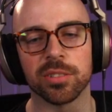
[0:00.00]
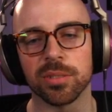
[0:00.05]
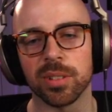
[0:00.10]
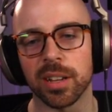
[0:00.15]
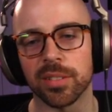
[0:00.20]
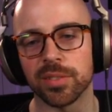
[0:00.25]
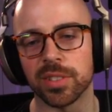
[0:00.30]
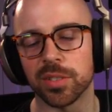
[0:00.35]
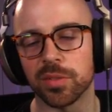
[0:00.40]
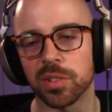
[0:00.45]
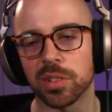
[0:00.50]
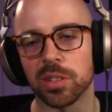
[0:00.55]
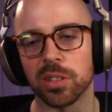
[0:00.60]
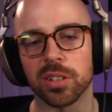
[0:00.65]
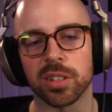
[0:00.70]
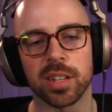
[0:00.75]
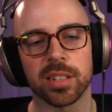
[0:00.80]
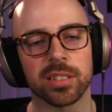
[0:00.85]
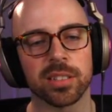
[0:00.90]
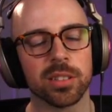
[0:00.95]
have different
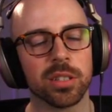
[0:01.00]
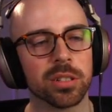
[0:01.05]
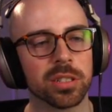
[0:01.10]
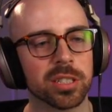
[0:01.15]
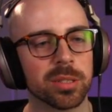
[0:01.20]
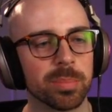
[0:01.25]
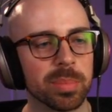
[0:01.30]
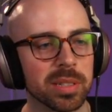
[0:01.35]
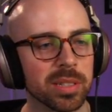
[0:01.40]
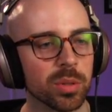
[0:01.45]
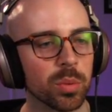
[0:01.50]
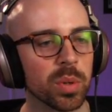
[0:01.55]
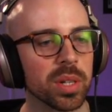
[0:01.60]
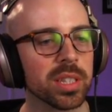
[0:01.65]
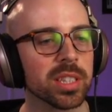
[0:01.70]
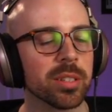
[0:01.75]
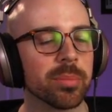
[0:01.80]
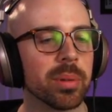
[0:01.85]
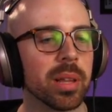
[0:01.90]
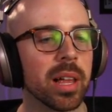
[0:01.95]
looks
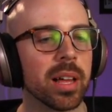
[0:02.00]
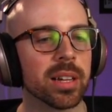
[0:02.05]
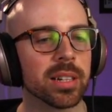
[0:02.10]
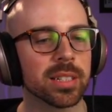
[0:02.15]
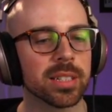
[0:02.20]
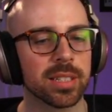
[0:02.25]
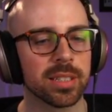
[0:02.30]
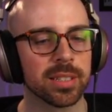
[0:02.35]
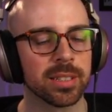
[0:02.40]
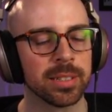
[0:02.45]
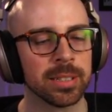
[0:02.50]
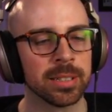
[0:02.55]
between the blocks.